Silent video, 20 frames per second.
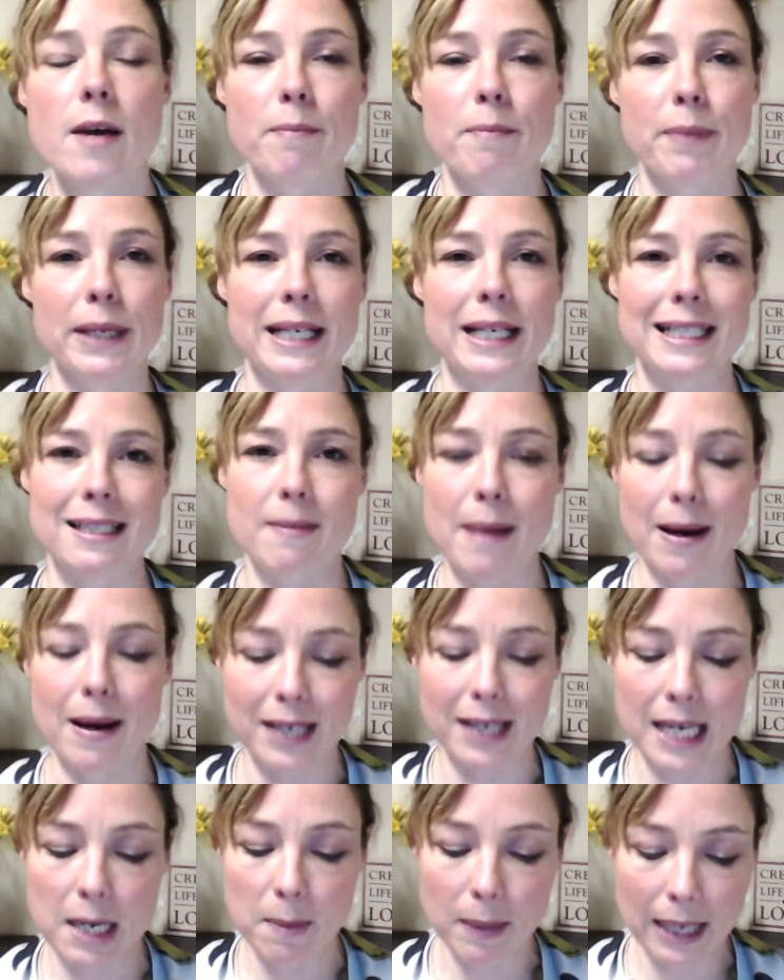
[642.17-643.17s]
But it's about
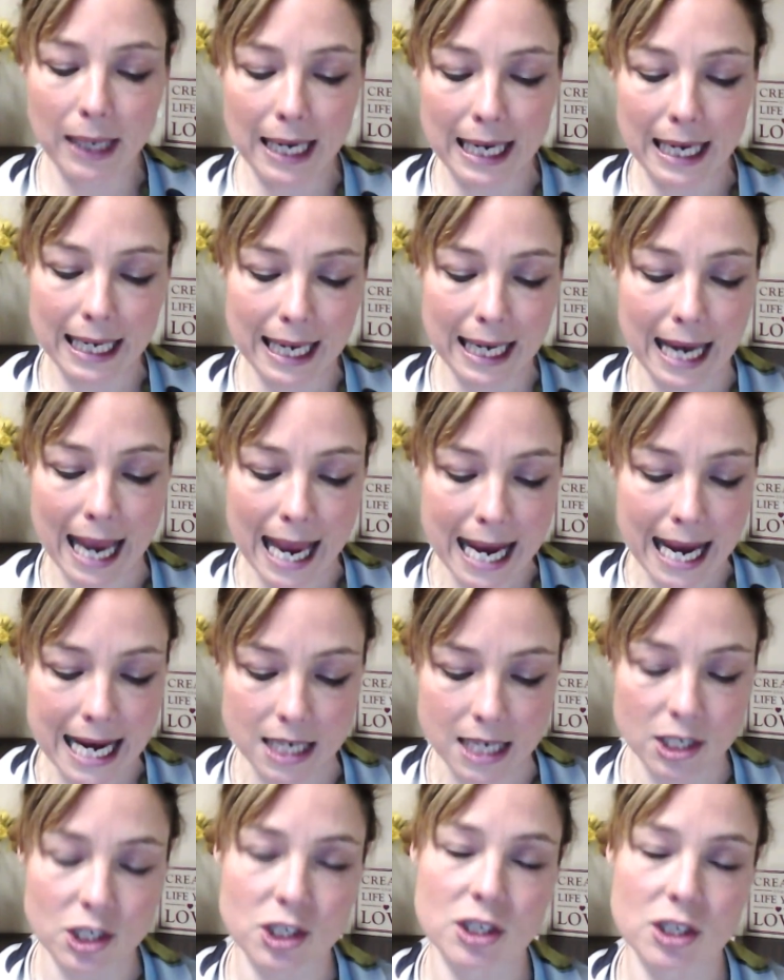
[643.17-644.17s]
keeping
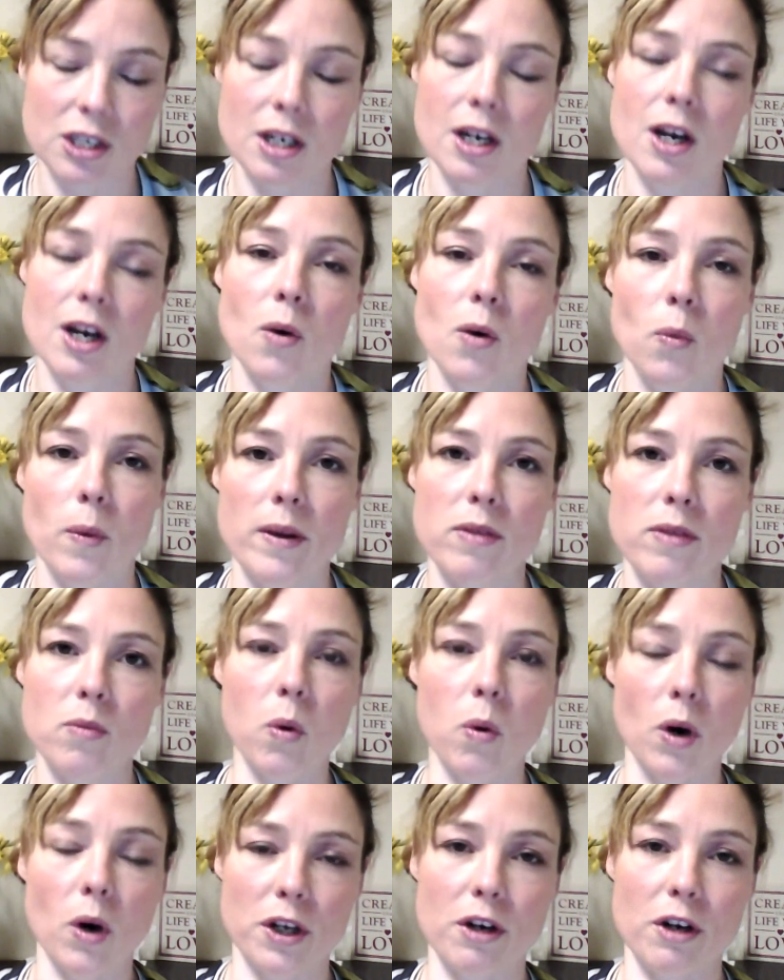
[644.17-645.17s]
engaged with
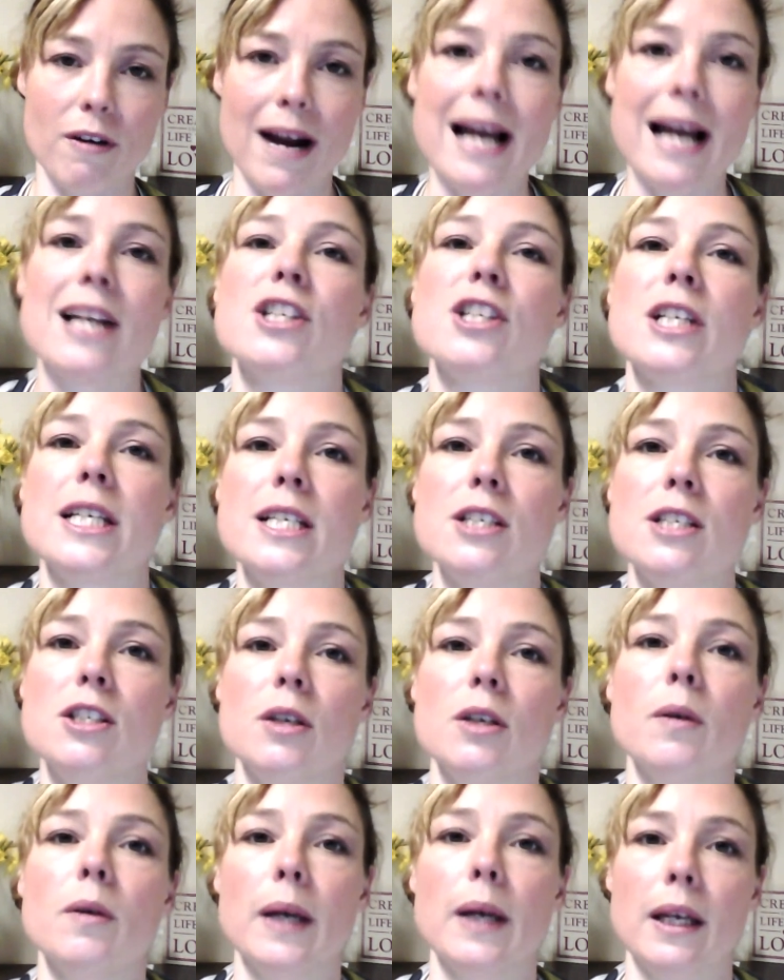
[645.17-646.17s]
what you're actually
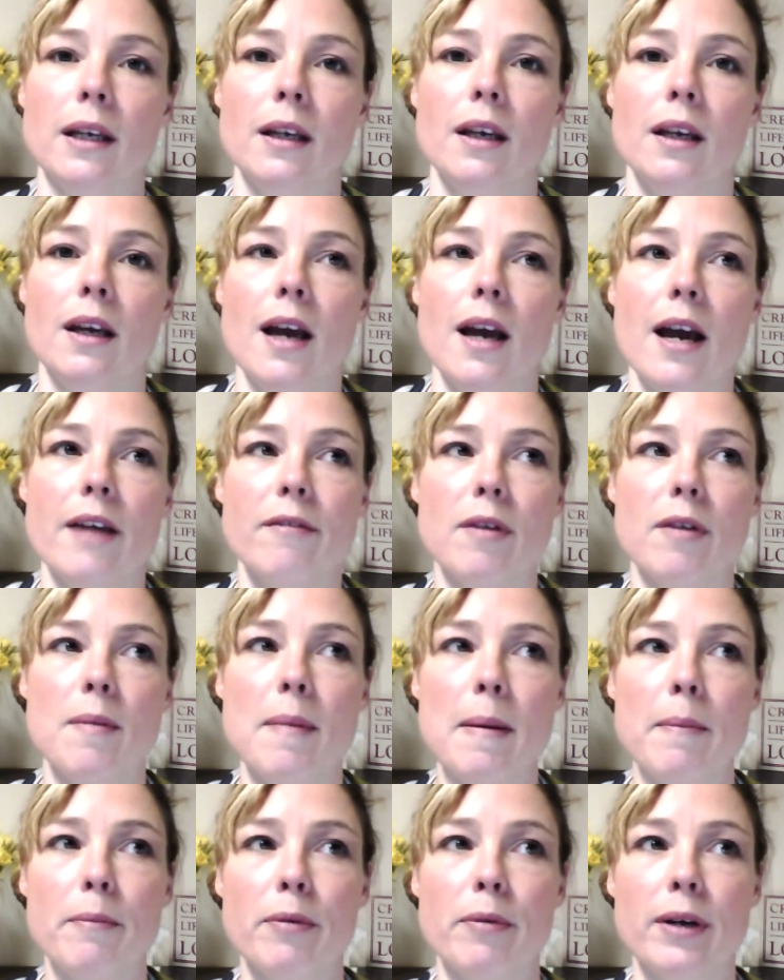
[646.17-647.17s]
doing and
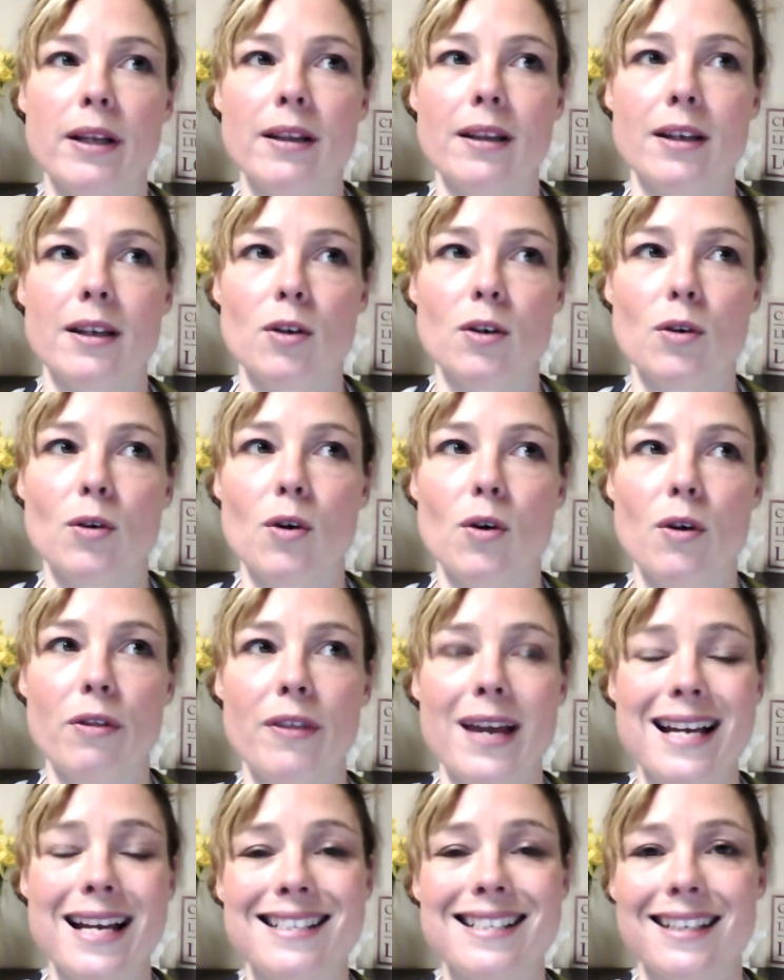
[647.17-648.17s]
remembering that you're not
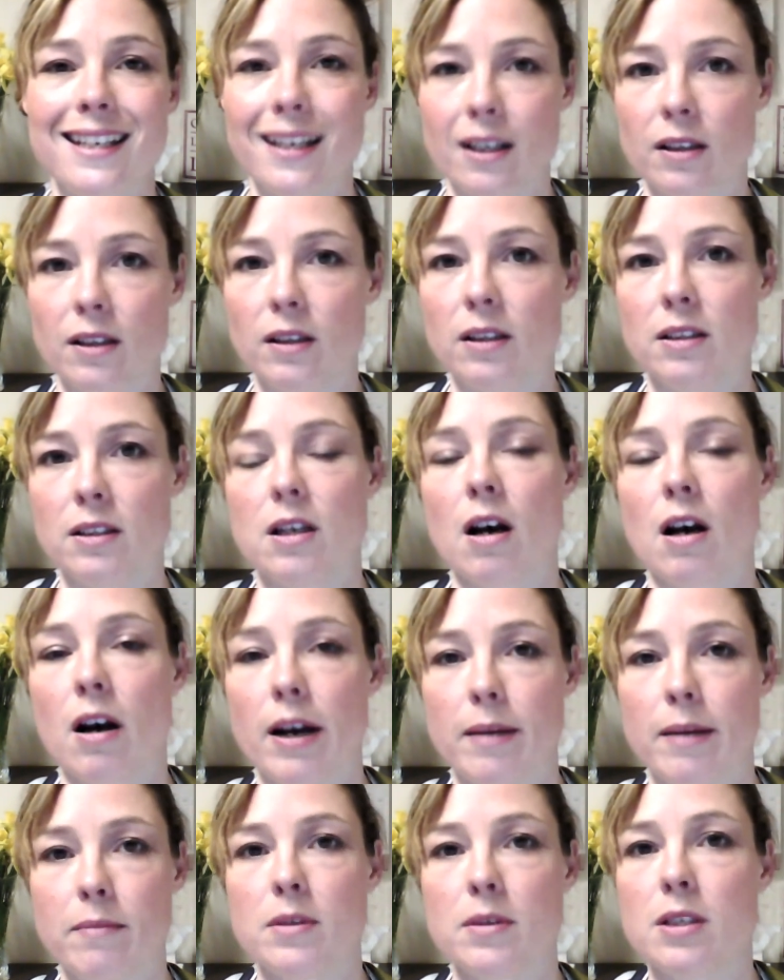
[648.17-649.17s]
there to kill the
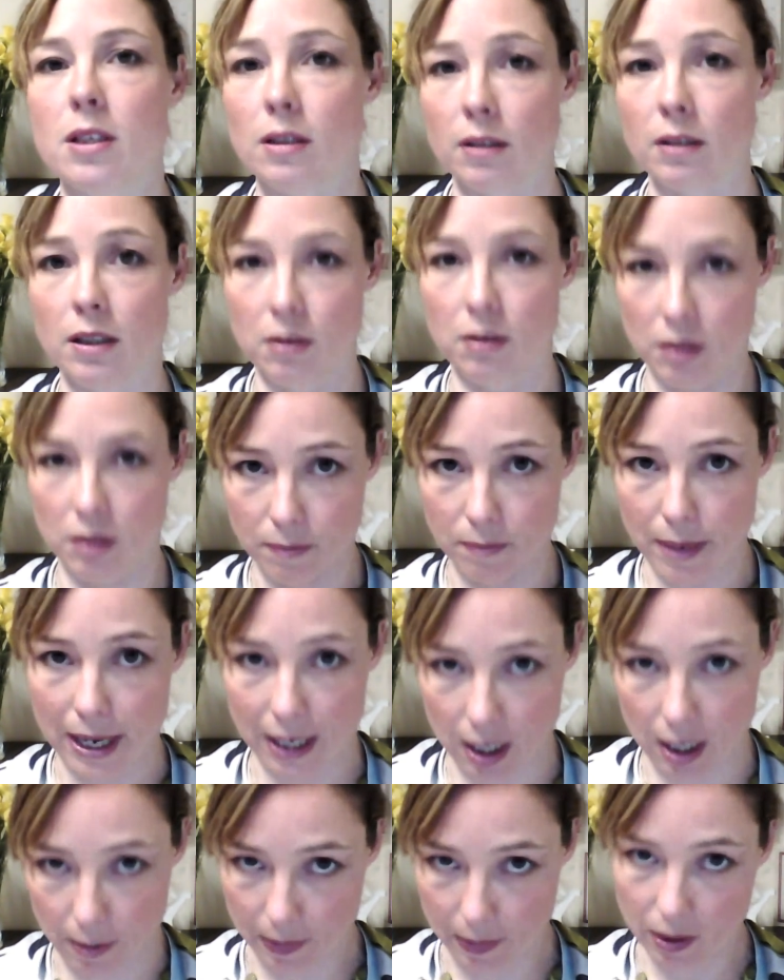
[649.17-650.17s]
time till you can
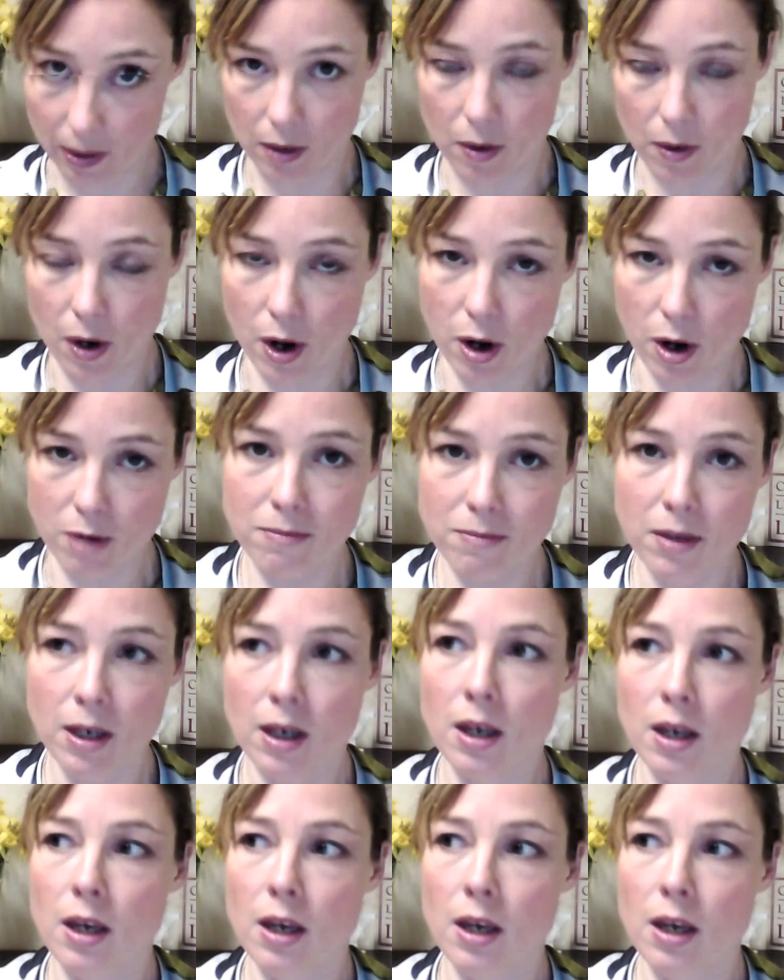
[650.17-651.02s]
pack up and go home.